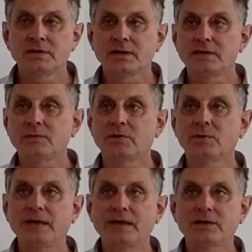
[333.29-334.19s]
and let me go
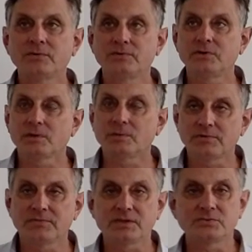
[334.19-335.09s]
back and review a couple
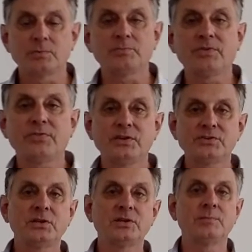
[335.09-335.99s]
of things. Remember the things
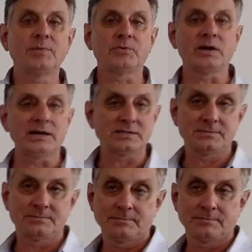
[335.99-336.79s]
you need to memorize.